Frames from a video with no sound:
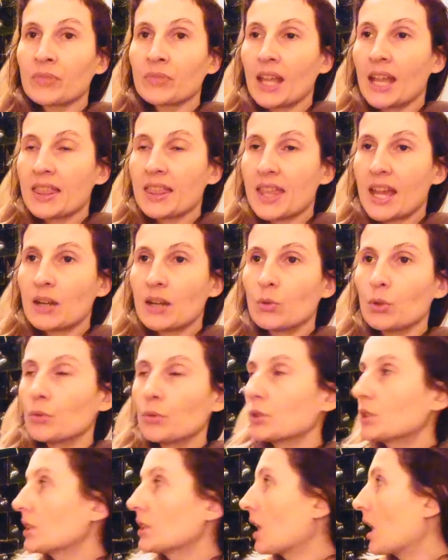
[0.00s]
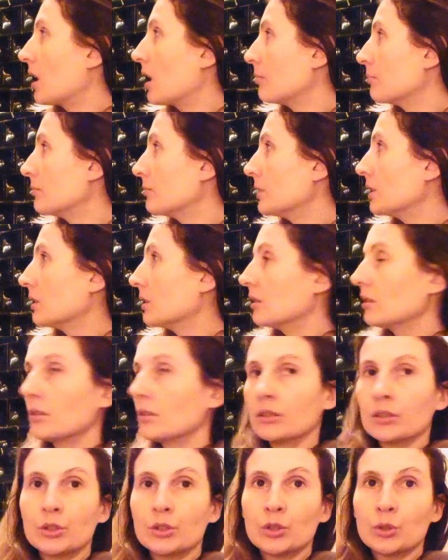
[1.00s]
and then we would come
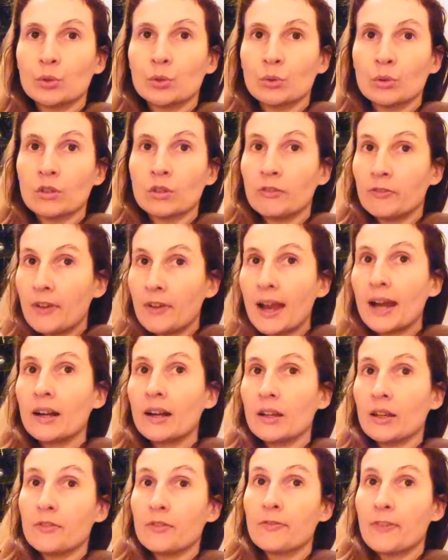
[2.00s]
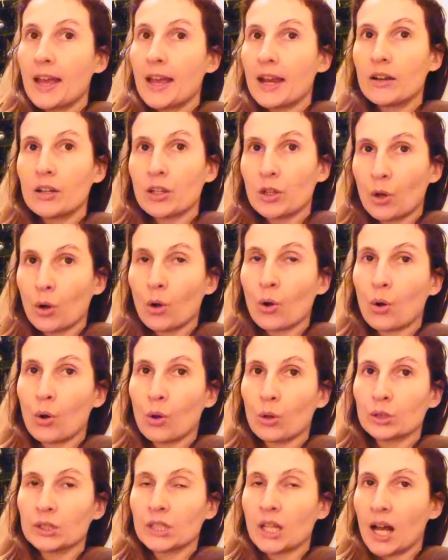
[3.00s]
uh, to a very, very
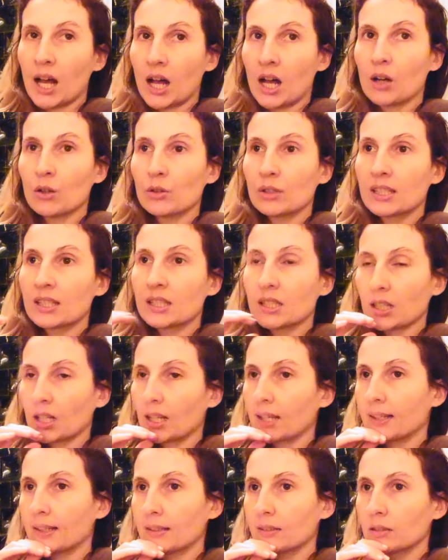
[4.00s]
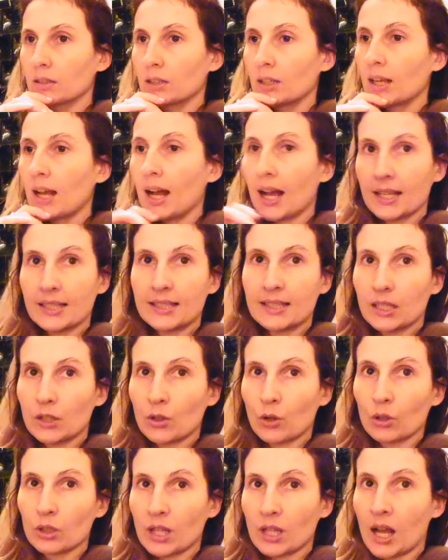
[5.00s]
cold house, like icy
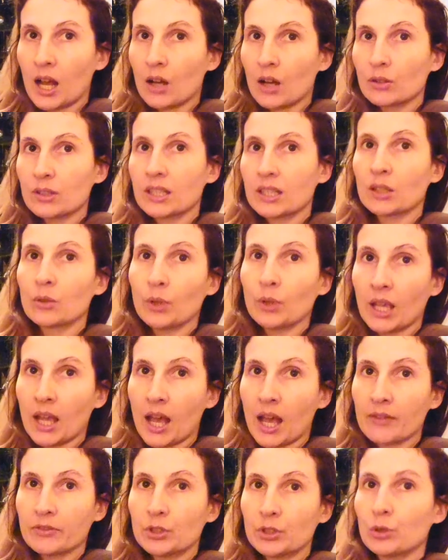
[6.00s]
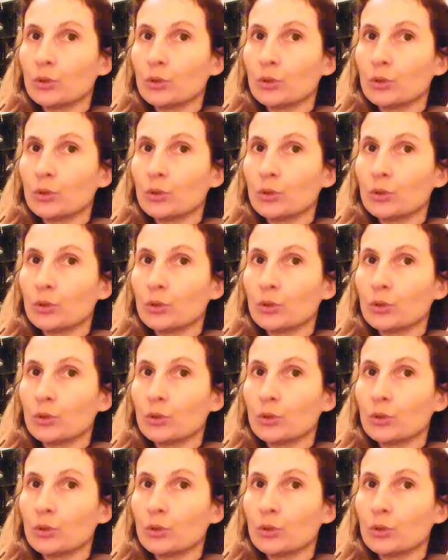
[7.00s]
cold house that we have